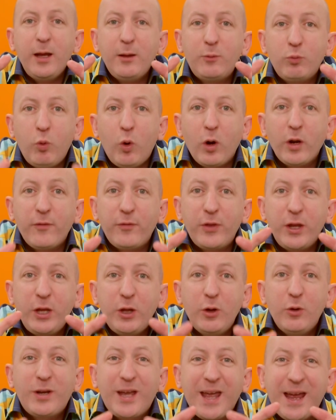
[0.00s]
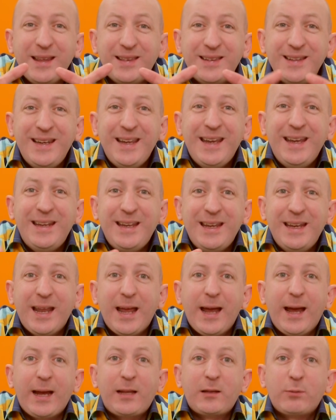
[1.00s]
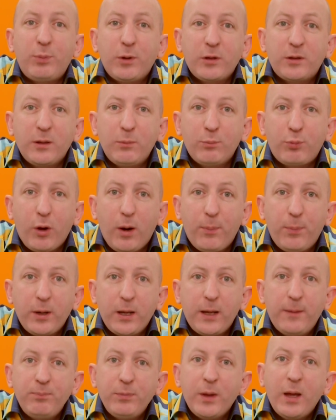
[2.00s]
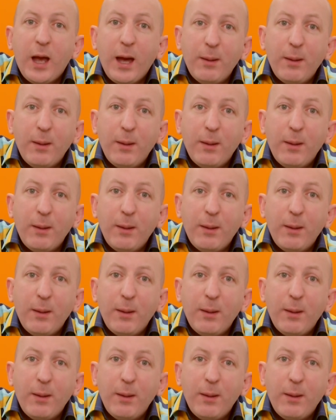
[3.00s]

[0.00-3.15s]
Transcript: He's one of the UK's leading experts in property